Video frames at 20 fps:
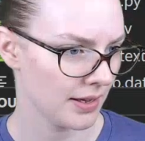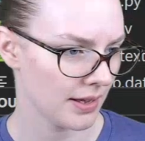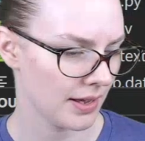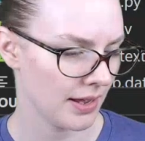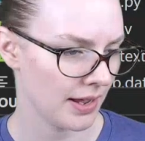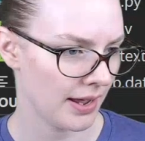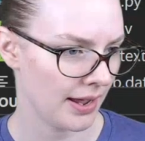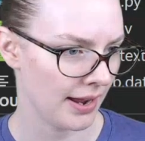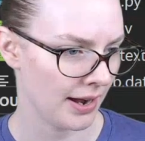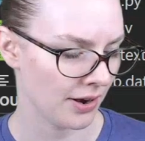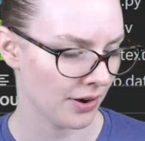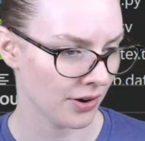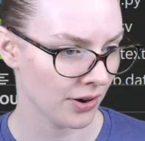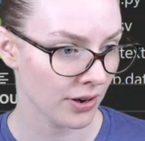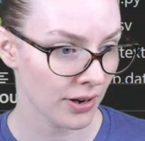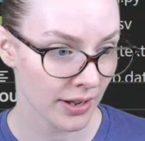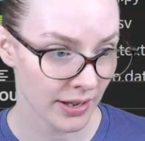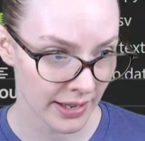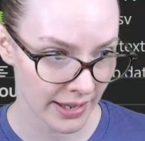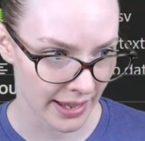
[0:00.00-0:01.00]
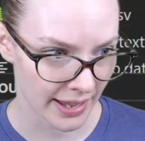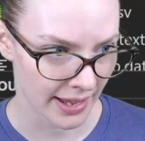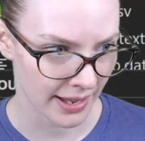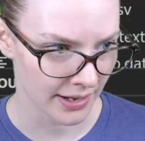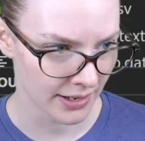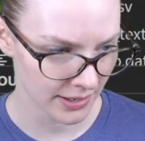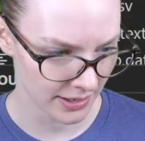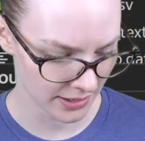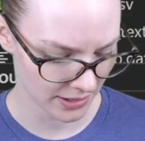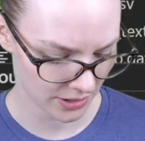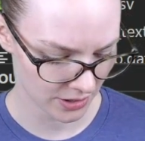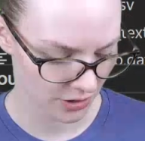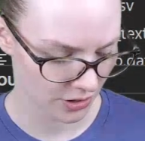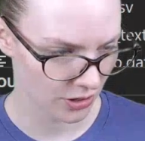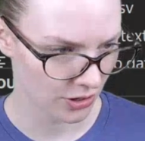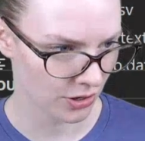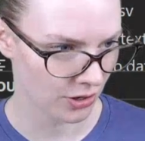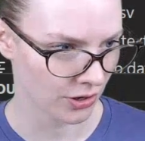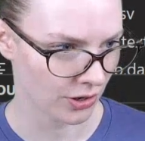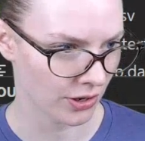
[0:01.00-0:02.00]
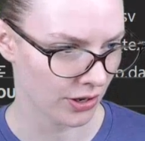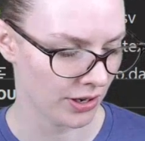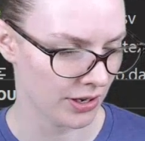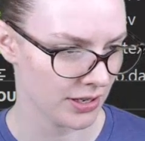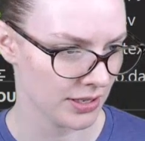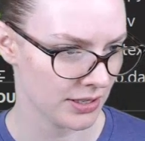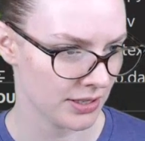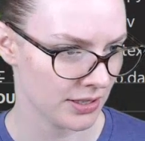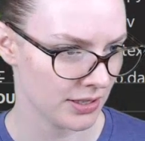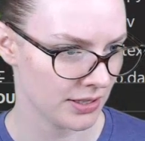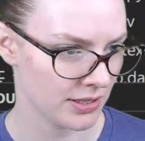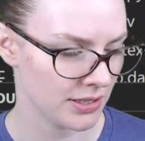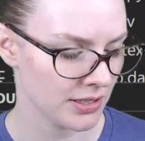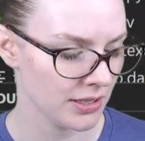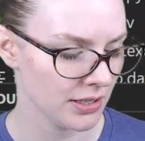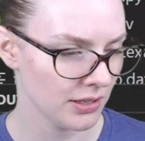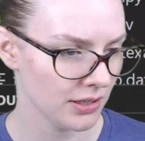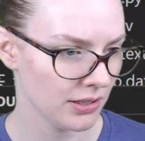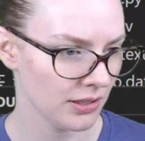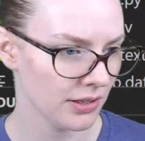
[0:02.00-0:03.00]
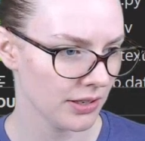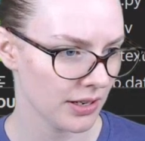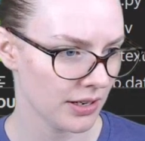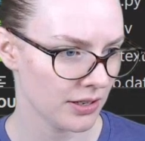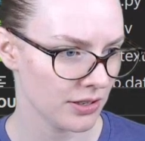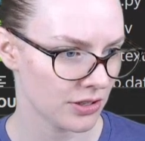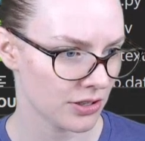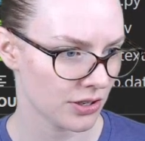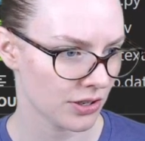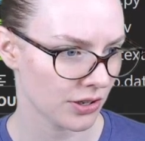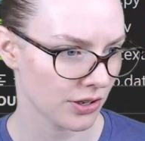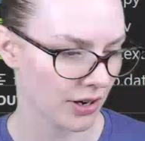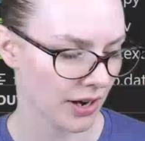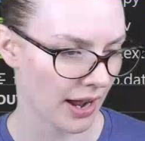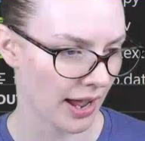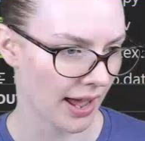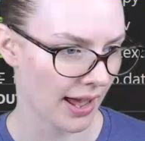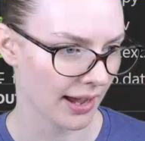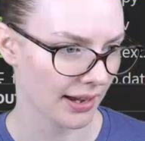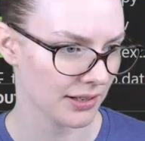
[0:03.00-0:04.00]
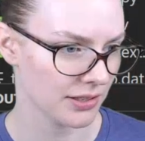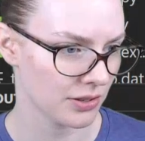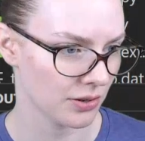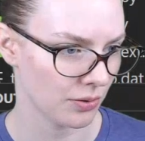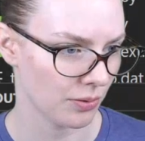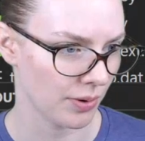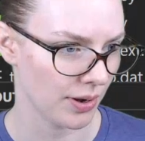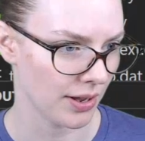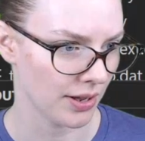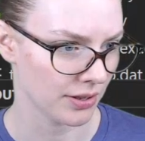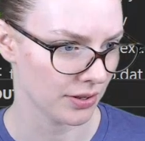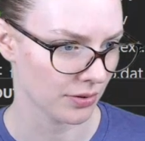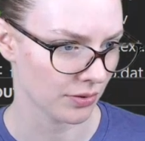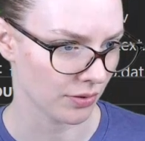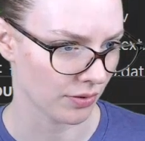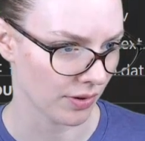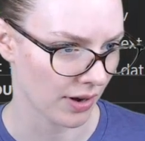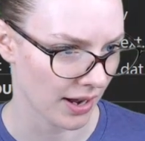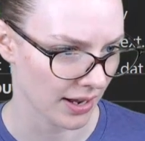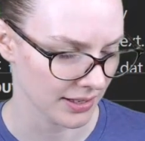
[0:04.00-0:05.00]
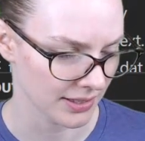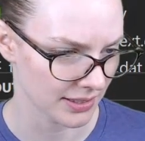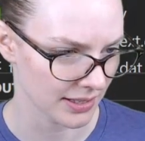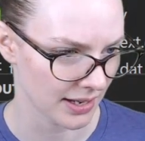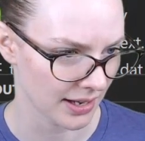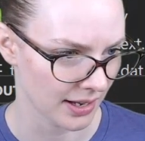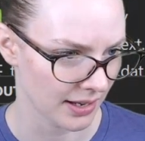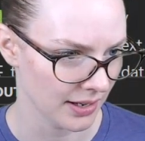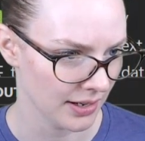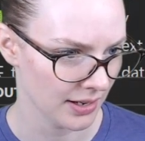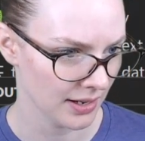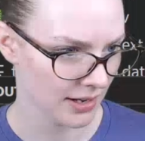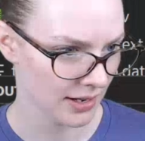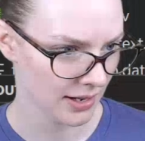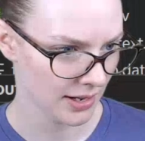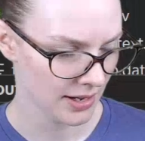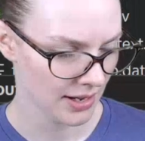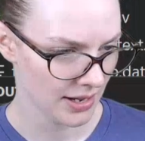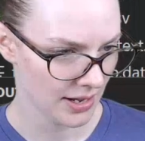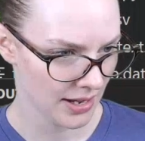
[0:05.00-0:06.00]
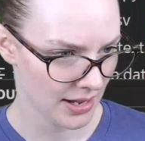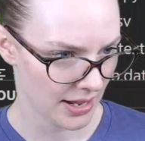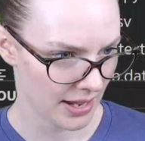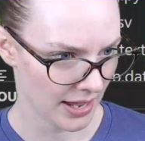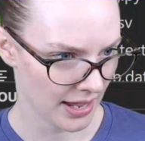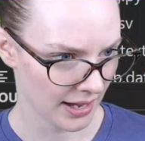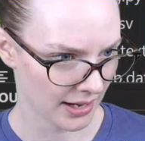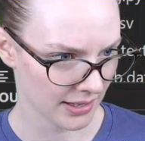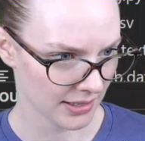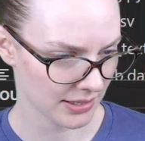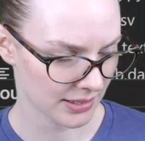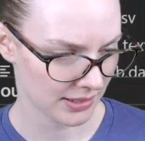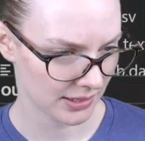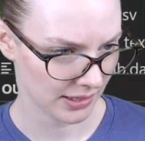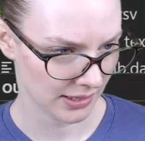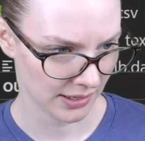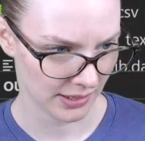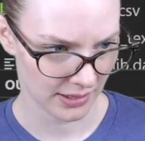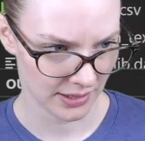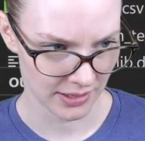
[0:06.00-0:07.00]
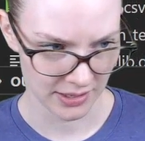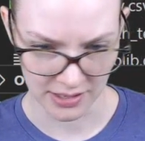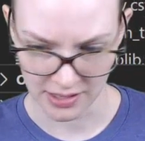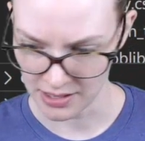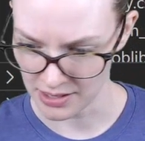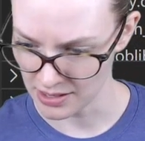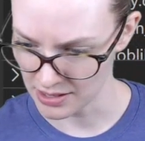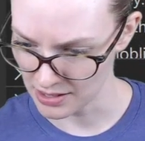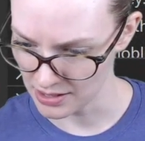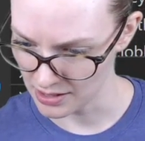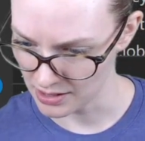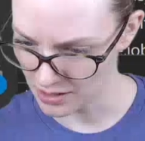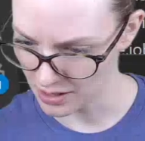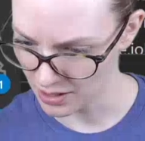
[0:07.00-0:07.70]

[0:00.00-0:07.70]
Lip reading: Error again. Could still interact with Rasa X in the